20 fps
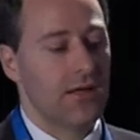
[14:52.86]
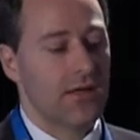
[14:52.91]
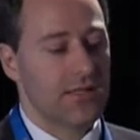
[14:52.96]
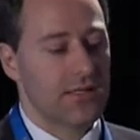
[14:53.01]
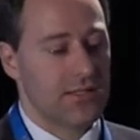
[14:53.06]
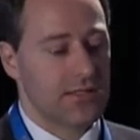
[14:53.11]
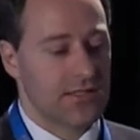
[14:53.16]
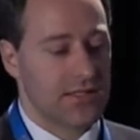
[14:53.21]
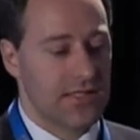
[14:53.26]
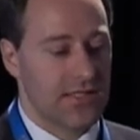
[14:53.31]

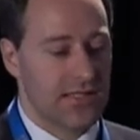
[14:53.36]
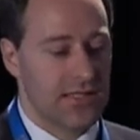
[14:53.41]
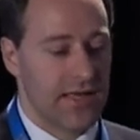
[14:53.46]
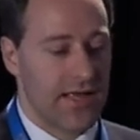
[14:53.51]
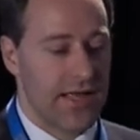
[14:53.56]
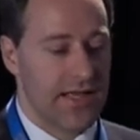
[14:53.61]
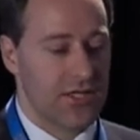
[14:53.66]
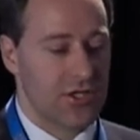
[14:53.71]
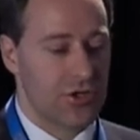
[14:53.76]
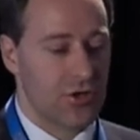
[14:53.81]

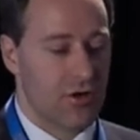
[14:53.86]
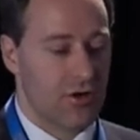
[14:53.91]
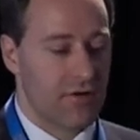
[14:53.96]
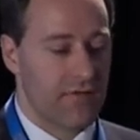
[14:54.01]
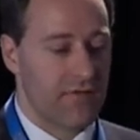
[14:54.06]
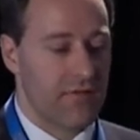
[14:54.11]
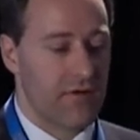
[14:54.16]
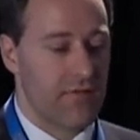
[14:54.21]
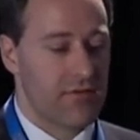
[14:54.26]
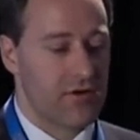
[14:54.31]
CT
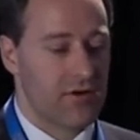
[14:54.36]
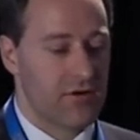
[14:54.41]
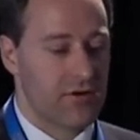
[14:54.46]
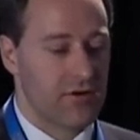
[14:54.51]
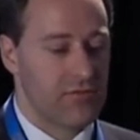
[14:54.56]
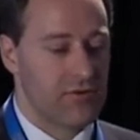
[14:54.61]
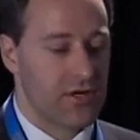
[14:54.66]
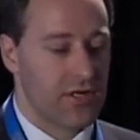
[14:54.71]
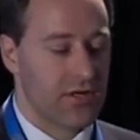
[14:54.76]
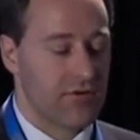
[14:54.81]
angiography of the
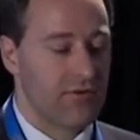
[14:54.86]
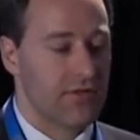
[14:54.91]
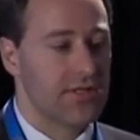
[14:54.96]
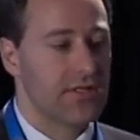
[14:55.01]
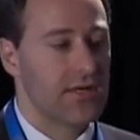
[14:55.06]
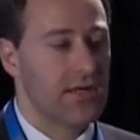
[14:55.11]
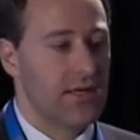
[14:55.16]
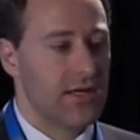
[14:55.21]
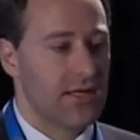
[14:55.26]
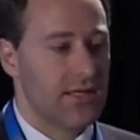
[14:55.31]
coronary
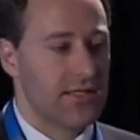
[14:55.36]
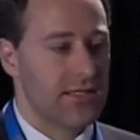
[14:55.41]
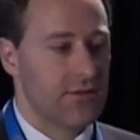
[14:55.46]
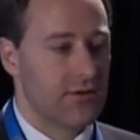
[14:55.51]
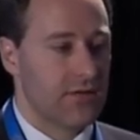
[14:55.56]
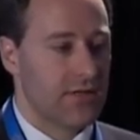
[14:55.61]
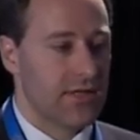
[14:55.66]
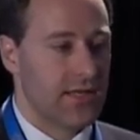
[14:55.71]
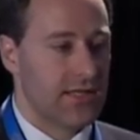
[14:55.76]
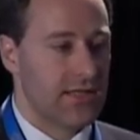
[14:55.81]
arteries is
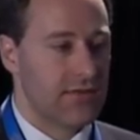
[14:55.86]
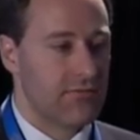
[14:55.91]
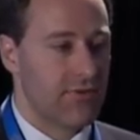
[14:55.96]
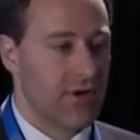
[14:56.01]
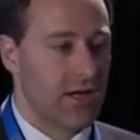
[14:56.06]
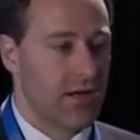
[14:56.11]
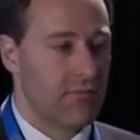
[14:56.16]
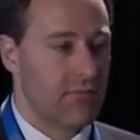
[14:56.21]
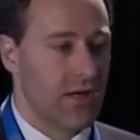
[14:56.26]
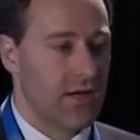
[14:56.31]
not yet
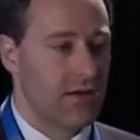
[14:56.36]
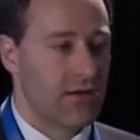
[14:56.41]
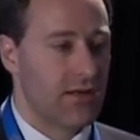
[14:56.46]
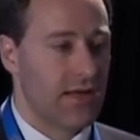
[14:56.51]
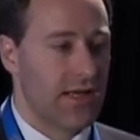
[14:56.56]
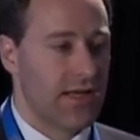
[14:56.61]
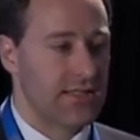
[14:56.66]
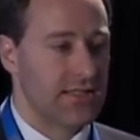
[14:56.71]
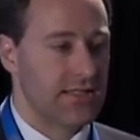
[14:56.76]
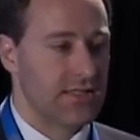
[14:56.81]
recommended
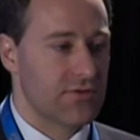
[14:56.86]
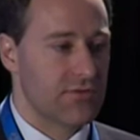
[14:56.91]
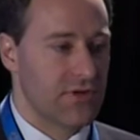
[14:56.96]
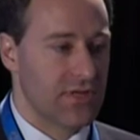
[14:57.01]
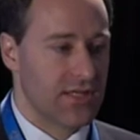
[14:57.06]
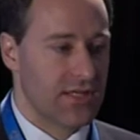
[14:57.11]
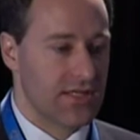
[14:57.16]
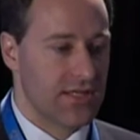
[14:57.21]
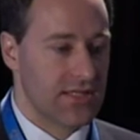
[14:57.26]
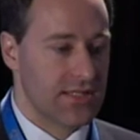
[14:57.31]
as a
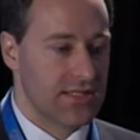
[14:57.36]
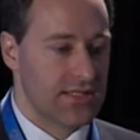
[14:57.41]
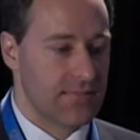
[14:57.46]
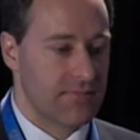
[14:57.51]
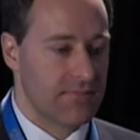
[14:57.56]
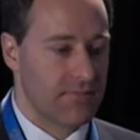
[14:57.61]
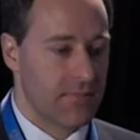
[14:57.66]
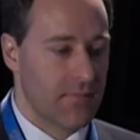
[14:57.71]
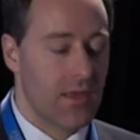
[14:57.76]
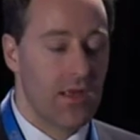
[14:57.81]
screening test.
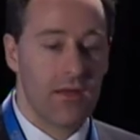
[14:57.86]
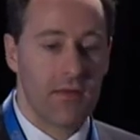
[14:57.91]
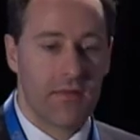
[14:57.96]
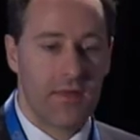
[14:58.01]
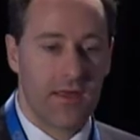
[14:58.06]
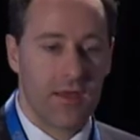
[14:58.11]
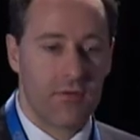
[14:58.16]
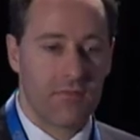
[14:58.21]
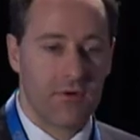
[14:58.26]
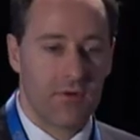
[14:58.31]

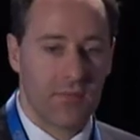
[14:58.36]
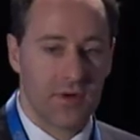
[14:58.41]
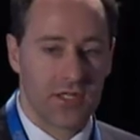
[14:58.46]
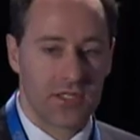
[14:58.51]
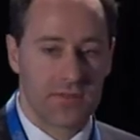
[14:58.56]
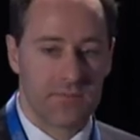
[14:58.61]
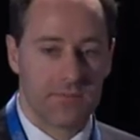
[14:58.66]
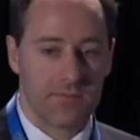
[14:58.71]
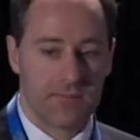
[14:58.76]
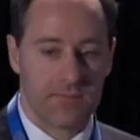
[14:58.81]
Thank you very
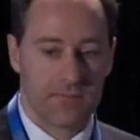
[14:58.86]
much.